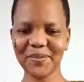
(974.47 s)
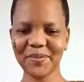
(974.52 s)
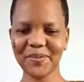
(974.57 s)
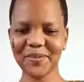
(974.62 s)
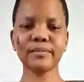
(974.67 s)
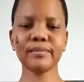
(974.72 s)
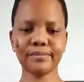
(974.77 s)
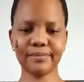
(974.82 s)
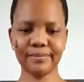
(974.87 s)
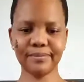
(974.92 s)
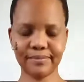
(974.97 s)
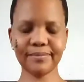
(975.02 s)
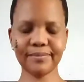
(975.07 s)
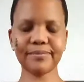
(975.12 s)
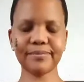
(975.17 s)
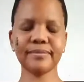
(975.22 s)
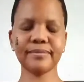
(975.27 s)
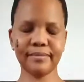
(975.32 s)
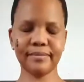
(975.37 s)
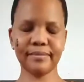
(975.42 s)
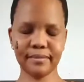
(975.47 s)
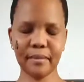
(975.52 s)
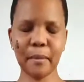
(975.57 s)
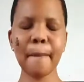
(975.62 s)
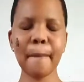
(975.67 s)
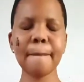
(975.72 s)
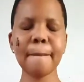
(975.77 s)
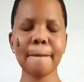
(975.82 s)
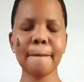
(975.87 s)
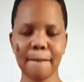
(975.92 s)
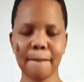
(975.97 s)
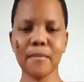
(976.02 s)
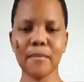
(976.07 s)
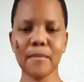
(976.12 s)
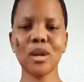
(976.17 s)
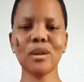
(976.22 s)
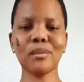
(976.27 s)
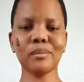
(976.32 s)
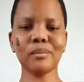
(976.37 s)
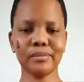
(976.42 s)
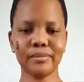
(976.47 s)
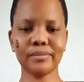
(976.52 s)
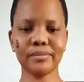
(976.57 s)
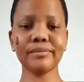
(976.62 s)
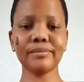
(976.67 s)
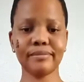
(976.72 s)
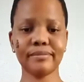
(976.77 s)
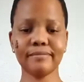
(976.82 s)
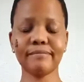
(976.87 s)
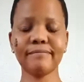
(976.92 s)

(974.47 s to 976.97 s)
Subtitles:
casualty. And that caused a lot of